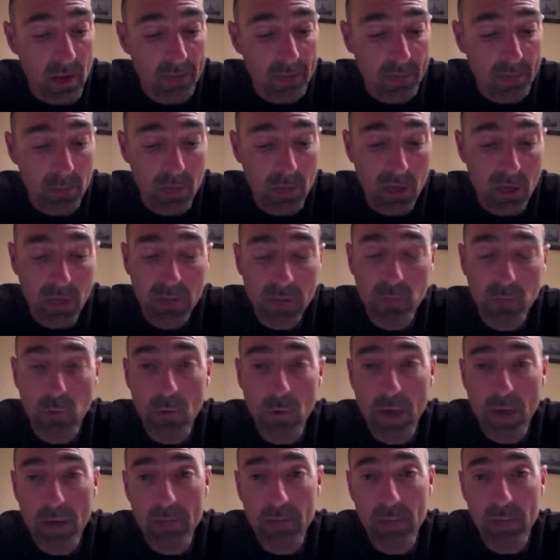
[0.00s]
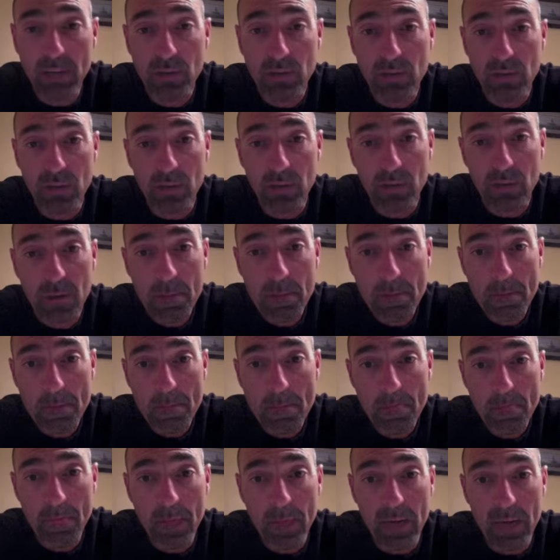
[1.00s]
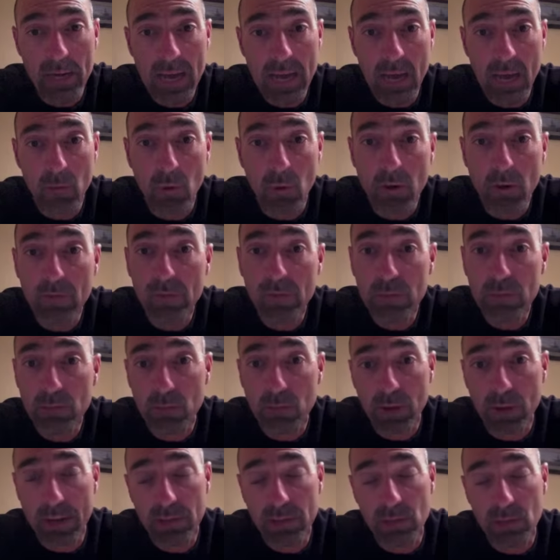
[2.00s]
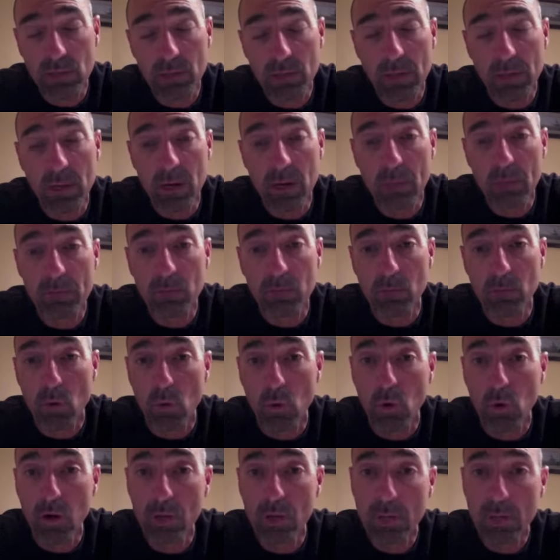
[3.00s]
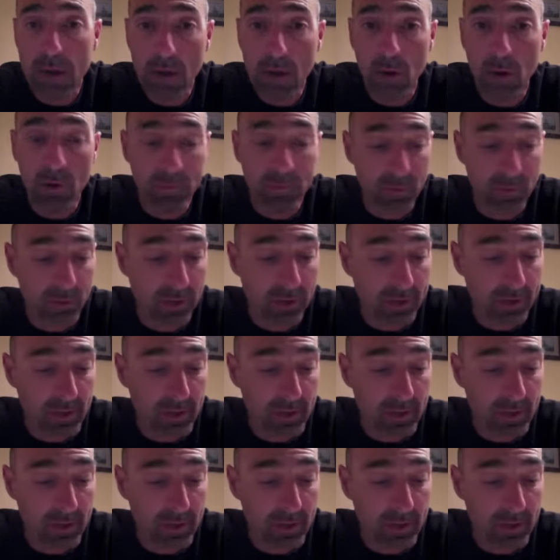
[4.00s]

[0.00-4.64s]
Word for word: because we want to make sure that not one of these branches becomes more powerful than